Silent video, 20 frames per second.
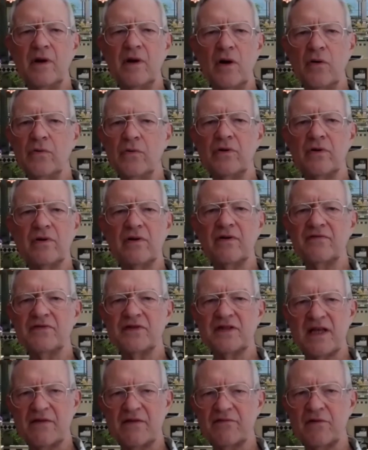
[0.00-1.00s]
owner of
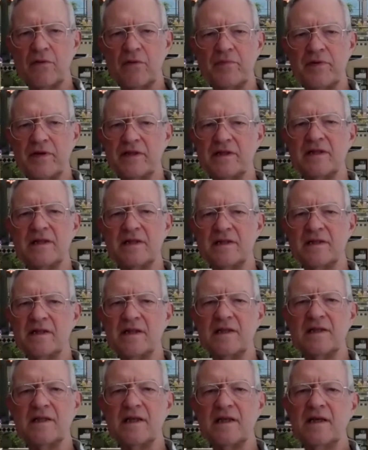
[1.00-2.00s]
several
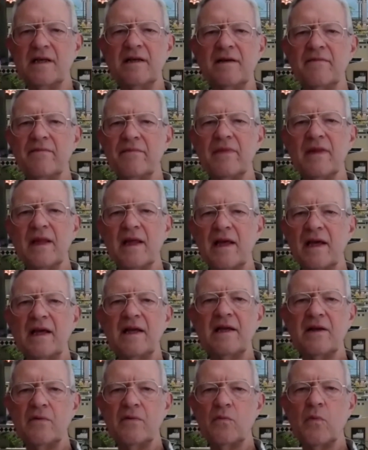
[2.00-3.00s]
businesses. He
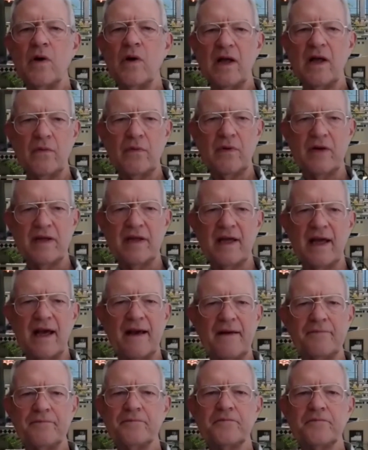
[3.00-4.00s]
did well with that.